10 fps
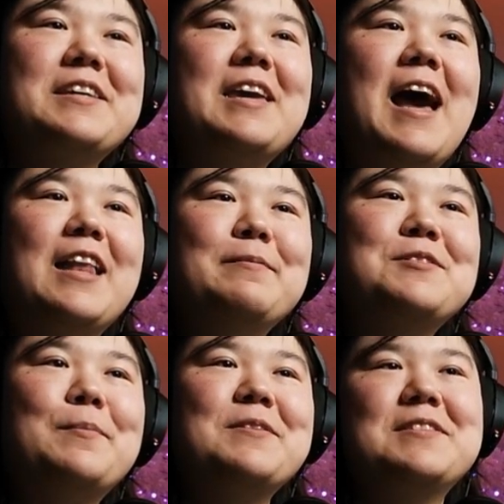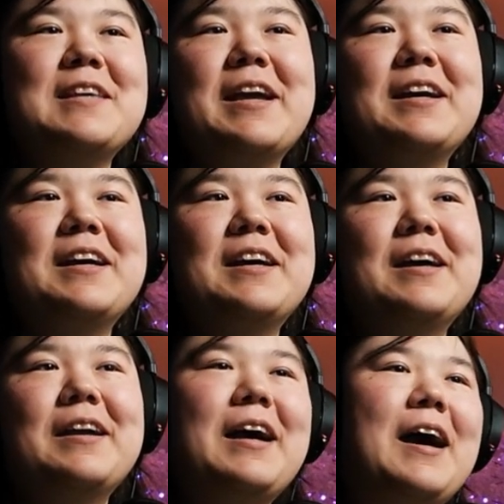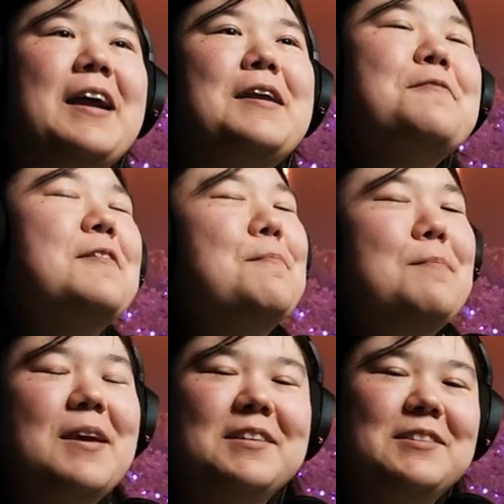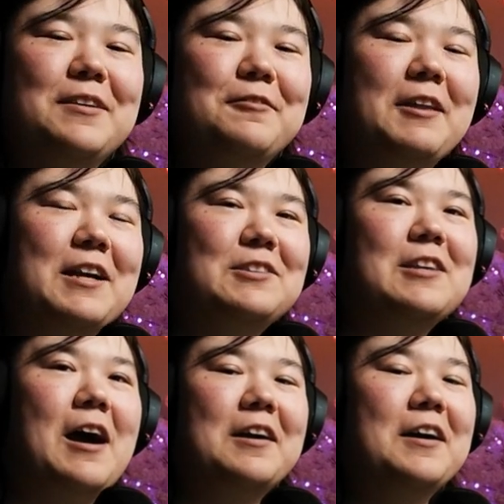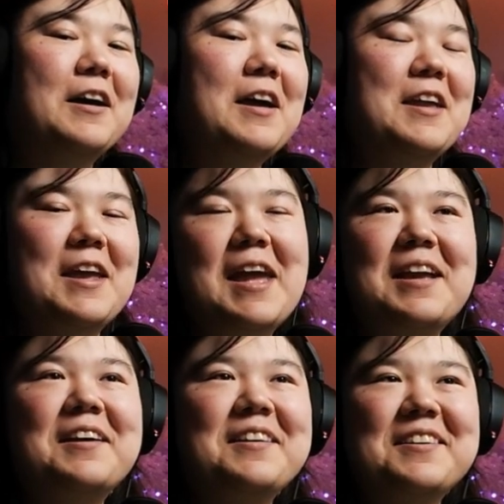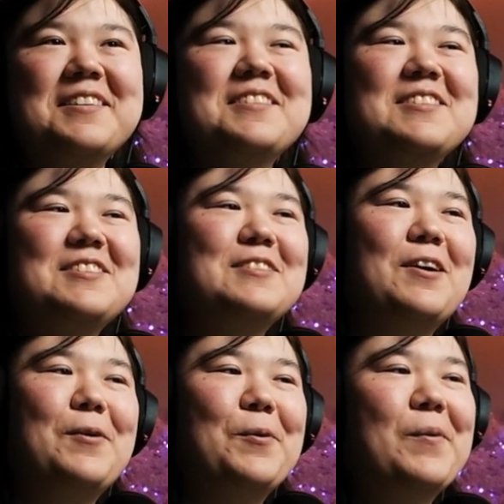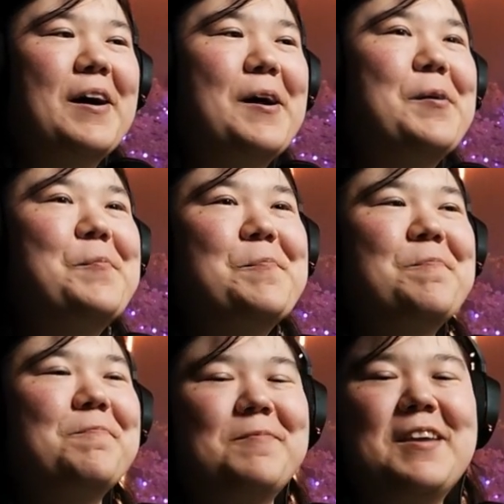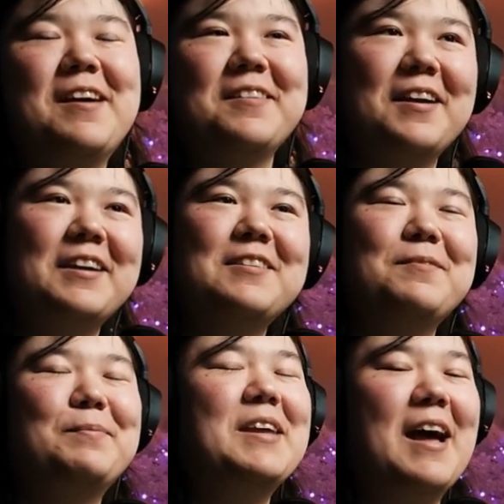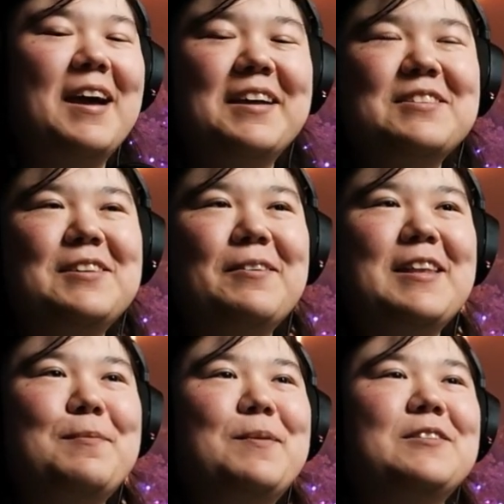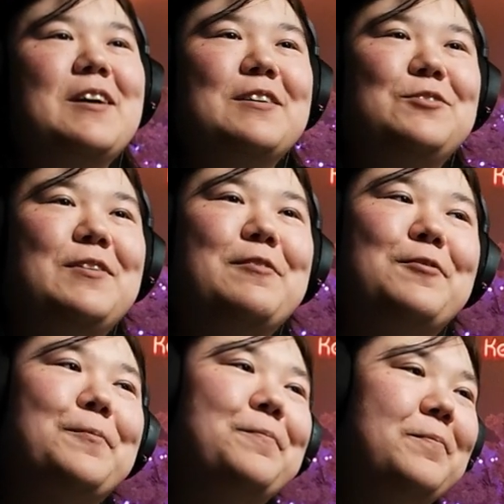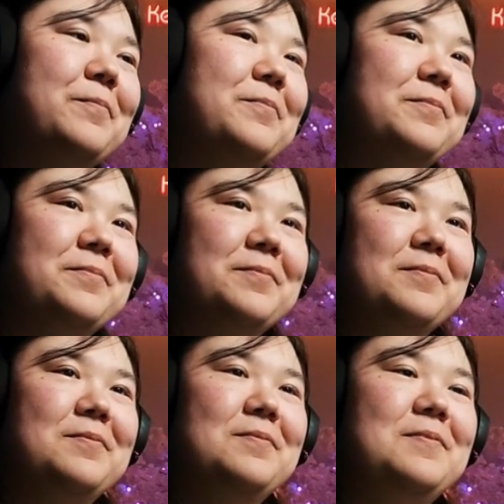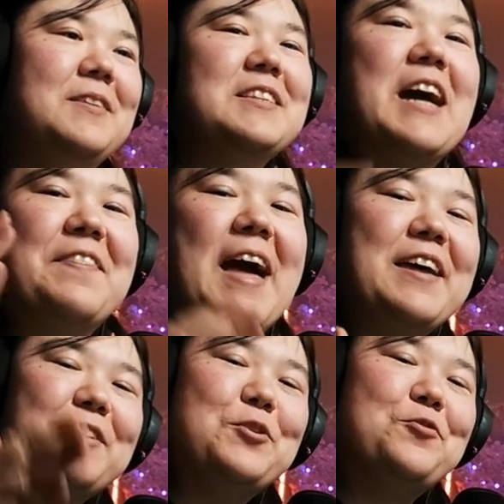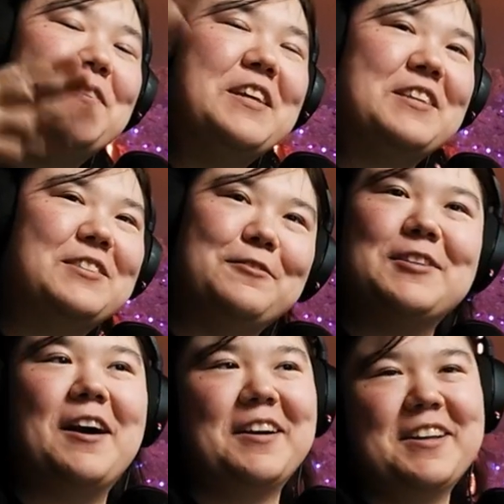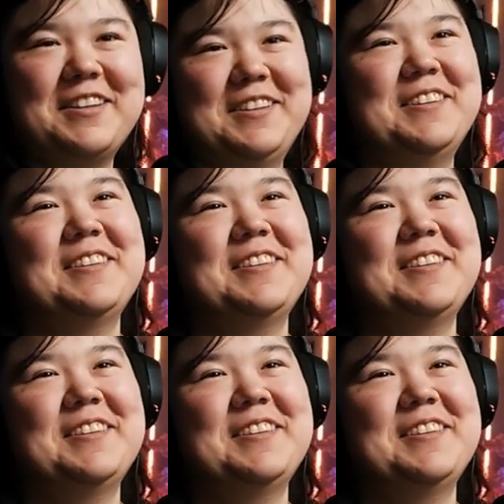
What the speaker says: Callum's almost like kind of a mix of like Sokka and Aang. So I could see why they picked Sokka's VA for him. He's got that goofiness of Sokka.